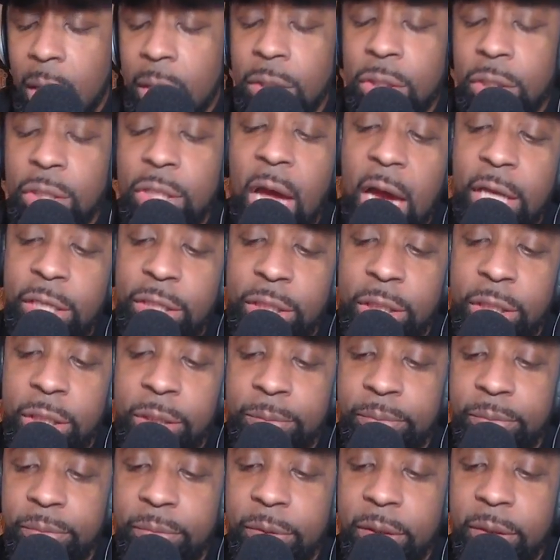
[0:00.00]

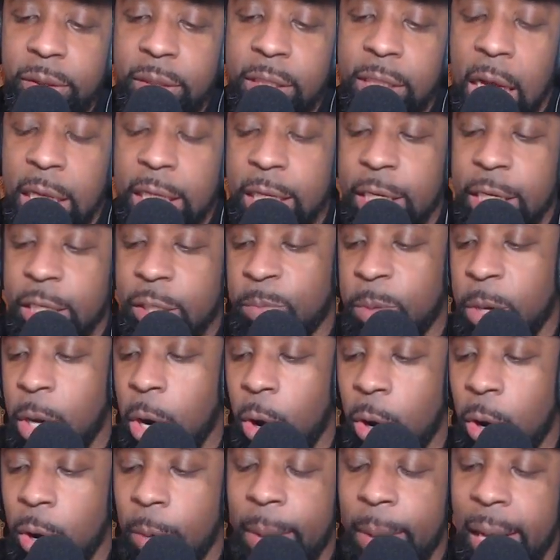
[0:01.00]
Sasha because I think it's gonna be
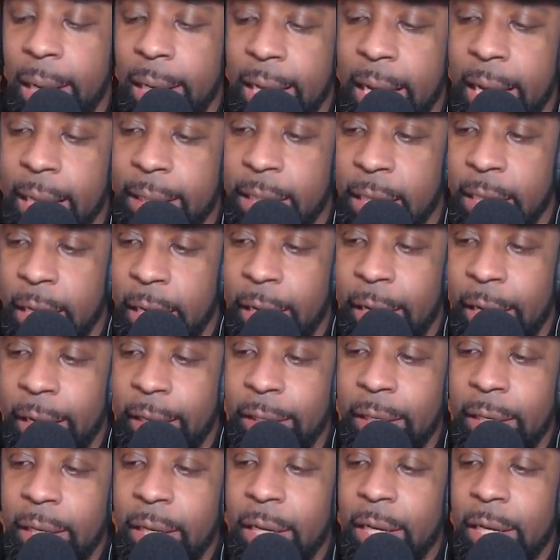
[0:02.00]
her and Bayley at the
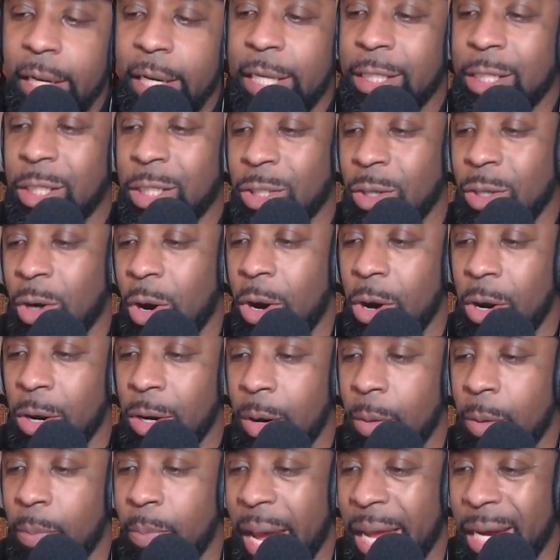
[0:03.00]
end, and it's gonna start
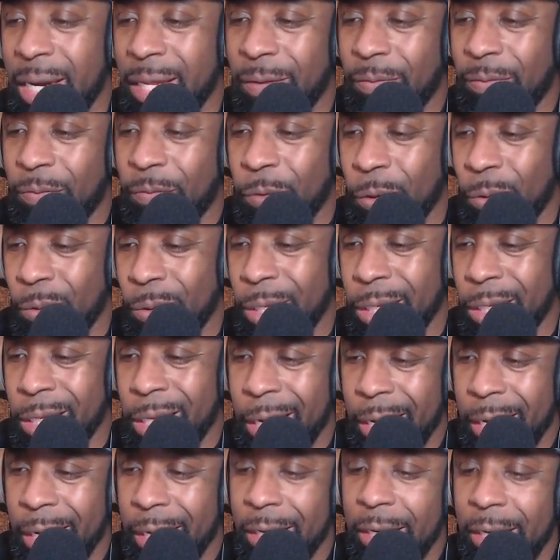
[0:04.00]
her and Bayley feud
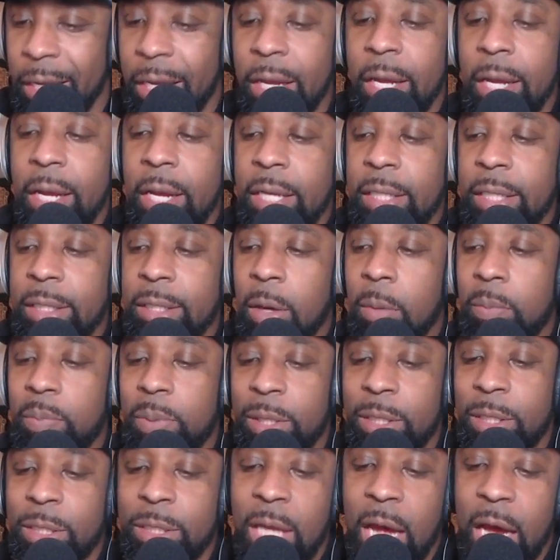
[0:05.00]
again. So I'm gonna
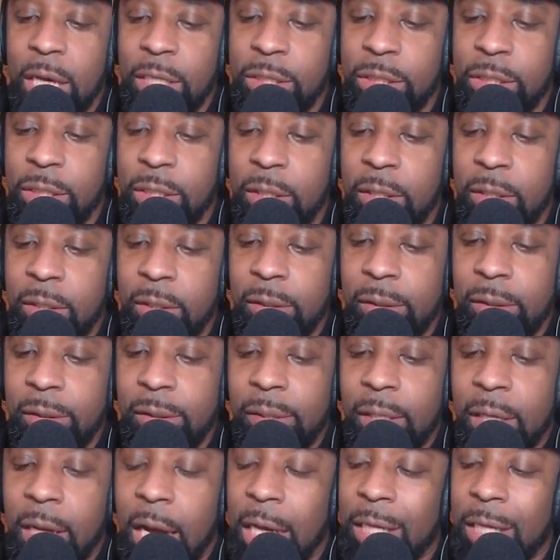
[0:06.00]
pick Sasha.
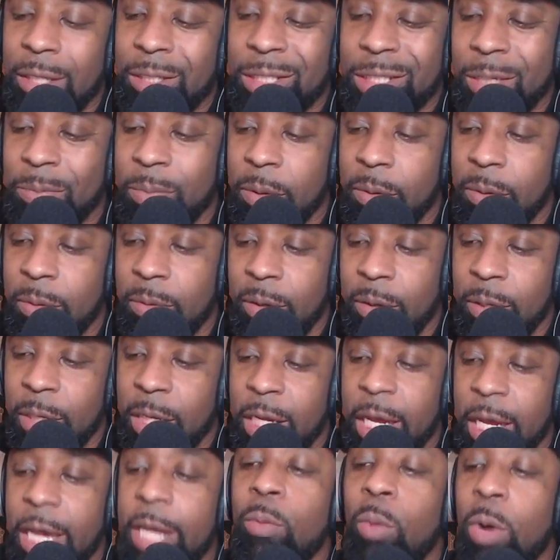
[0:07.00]

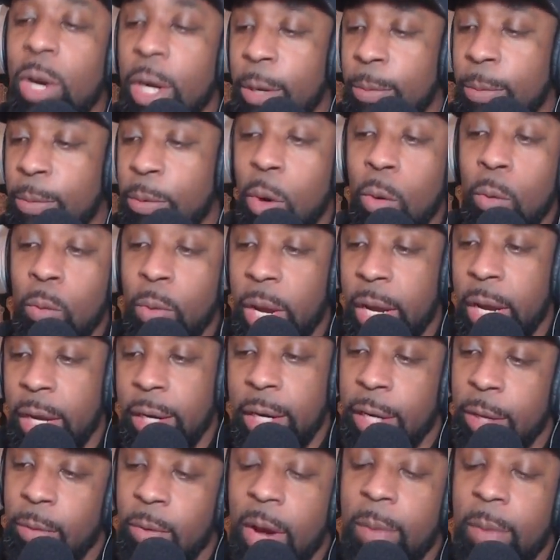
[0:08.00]
Either one of them are gonna win
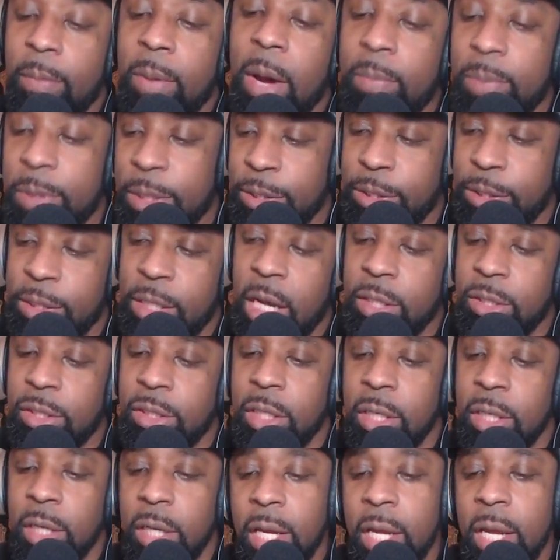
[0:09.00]
anyway, but I'm gonna pick
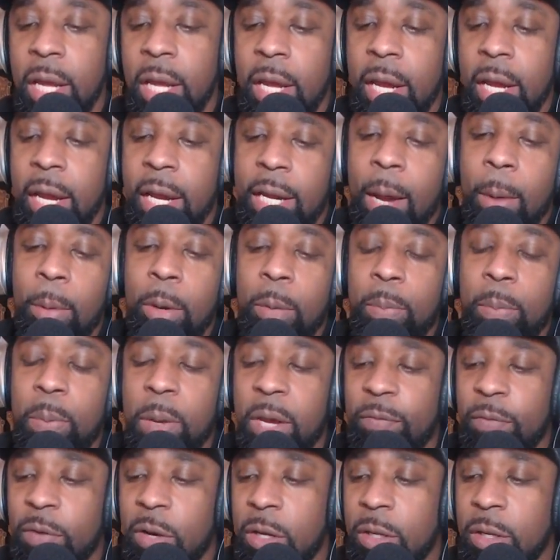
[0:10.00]
Sasha. And now I'm gonna
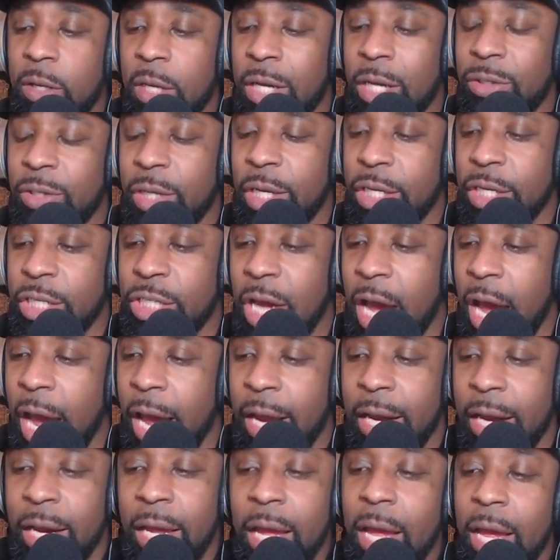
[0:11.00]
pick for the Andre the
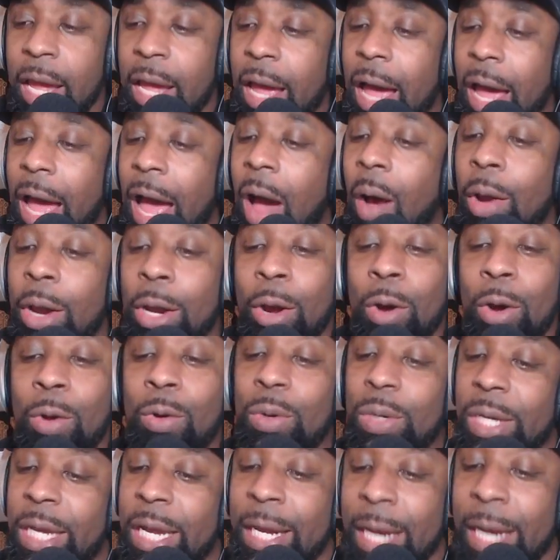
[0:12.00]
Giant. I don't even know
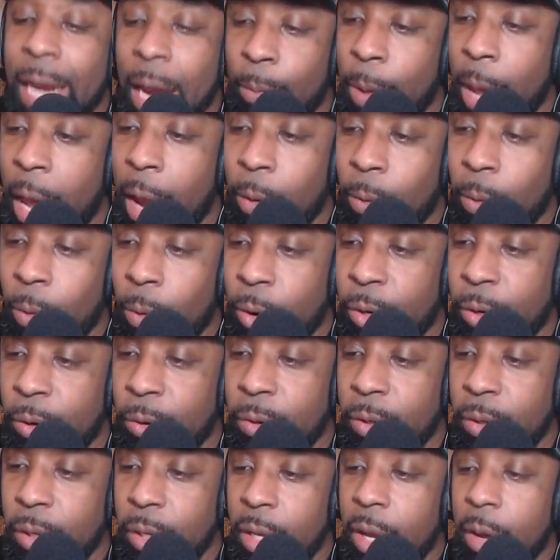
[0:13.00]
who in that battle
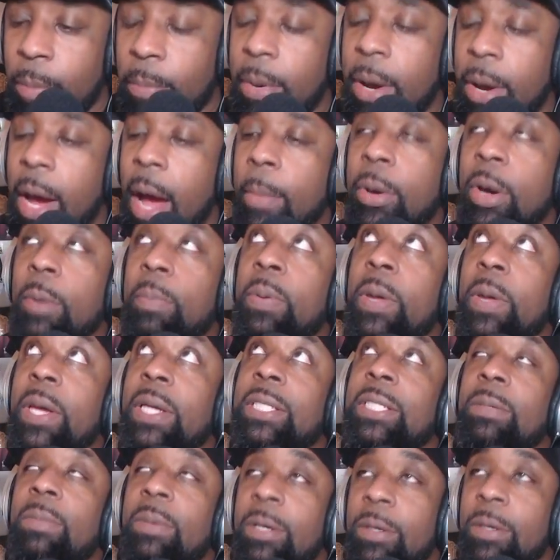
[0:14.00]
royal, but I'm gonna pick
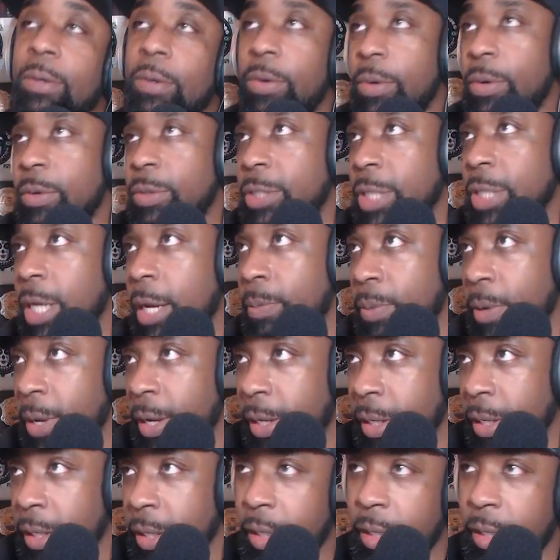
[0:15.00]
some. Who should I pick?